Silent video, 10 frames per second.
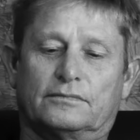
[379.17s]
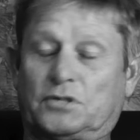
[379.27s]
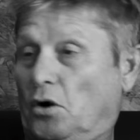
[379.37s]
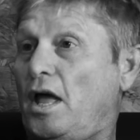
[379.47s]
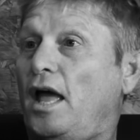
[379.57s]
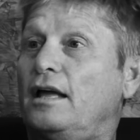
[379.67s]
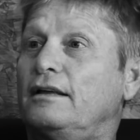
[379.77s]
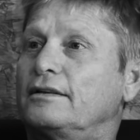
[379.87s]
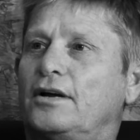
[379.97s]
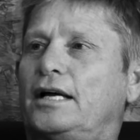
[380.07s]
it's okay.
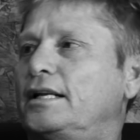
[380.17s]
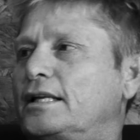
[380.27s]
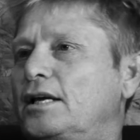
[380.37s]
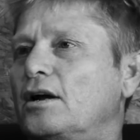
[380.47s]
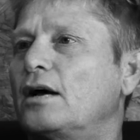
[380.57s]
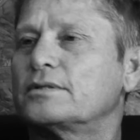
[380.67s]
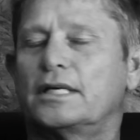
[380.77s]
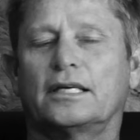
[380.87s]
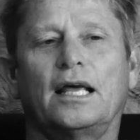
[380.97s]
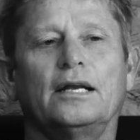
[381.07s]
You know, I didn't care. I was
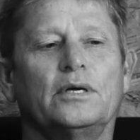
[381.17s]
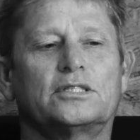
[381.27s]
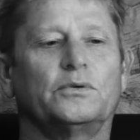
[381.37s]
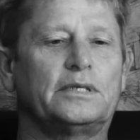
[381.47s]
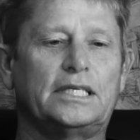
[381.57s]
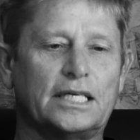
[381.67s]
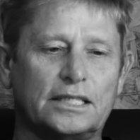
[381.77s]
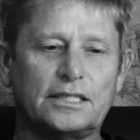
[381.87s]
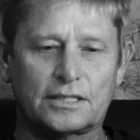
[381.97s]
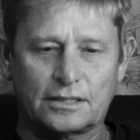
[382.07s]
like, anyway, so we get
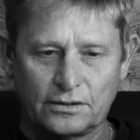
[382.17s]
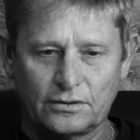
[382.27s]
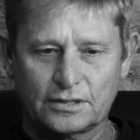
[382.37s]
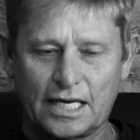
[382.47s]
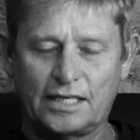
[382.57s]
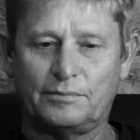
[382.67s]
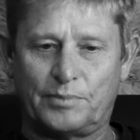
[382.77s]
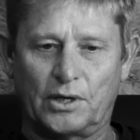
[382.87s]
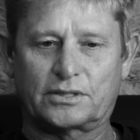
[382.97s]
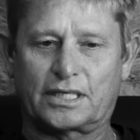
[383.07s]
into this little tiny
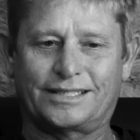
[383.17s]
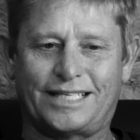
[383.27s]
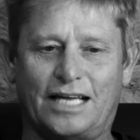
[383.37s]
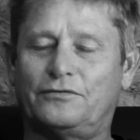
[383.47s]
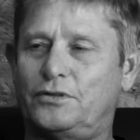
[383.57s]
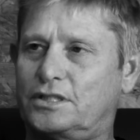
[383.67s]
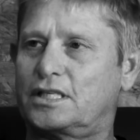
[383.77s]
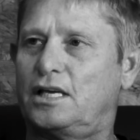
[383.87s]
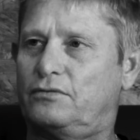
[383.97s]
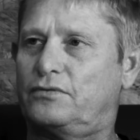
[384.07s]
boat. It's like a ten-foot
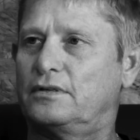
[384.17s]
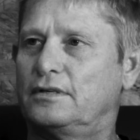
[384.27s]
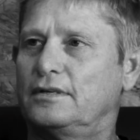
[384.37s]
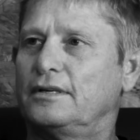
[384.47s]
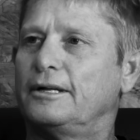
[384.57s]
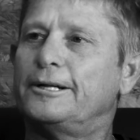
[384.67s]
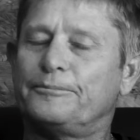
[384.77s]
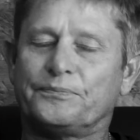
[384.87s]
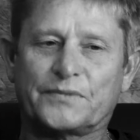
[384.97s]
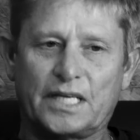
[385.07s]
skiff.
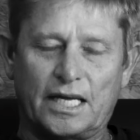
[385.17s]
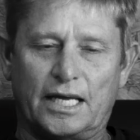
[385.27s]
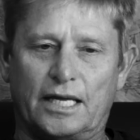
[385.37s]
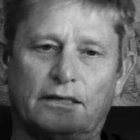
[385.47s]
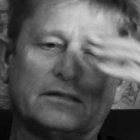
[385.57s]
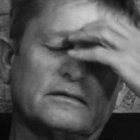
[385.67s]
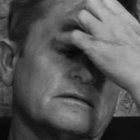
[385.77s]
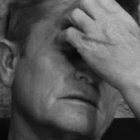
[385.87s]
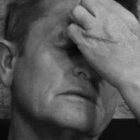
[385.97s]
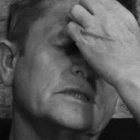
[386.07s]
And
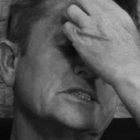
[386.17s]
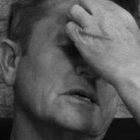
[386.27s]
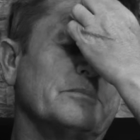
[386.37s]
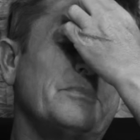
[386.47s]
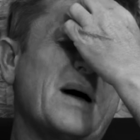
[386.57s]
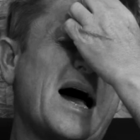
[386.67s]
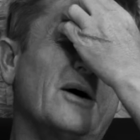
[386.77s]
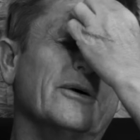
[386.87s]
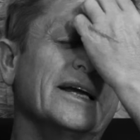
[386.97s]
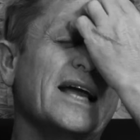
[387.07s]
we start
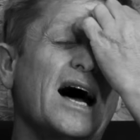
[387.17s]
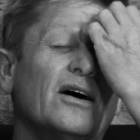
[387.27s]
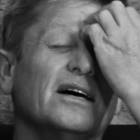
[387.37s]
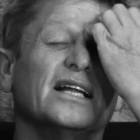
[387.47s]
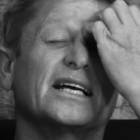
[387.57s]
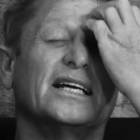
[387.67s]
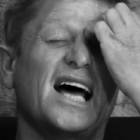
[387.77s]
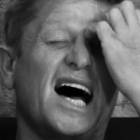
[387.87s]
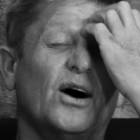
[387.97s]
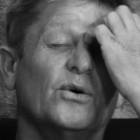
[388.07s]
powering out, and like an
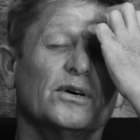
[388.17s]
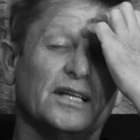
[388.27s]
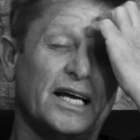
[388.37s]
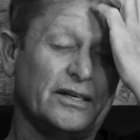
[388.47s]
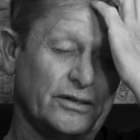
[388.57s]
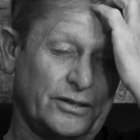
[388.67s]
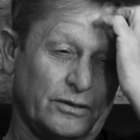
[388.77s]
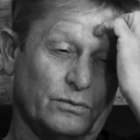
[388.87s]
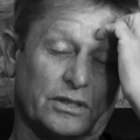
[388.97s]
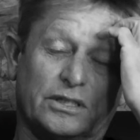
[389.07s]
hour later,
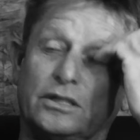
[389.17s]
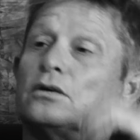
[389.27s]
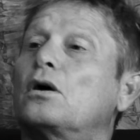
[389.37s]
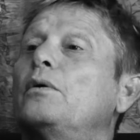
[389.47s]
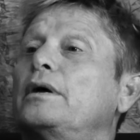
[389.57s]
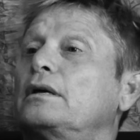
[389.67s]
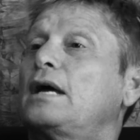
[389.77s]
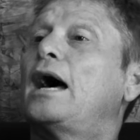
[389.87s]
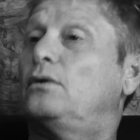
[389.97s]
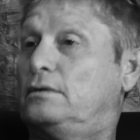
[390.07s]
dude, we're still going
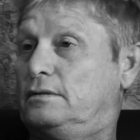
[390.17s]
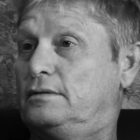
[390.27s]
out.